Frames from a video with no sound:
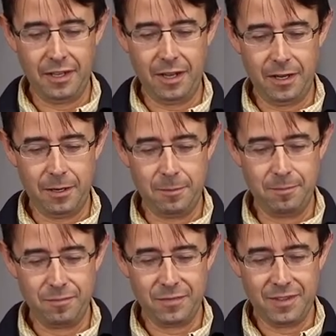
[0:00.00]

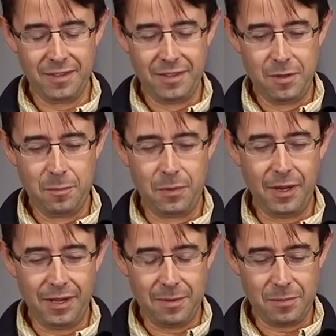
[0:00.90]
Um,
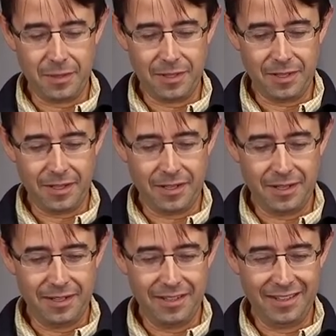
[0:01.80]
but but. Uh,
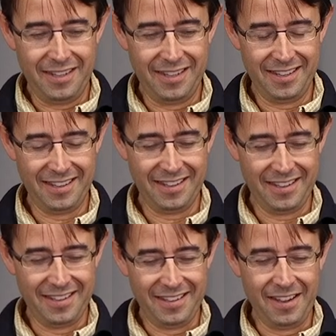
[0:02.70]

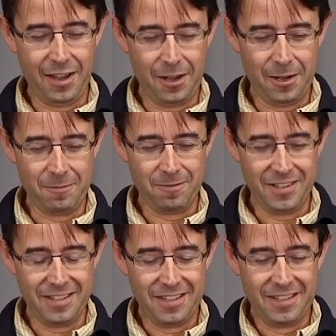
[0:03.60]
um,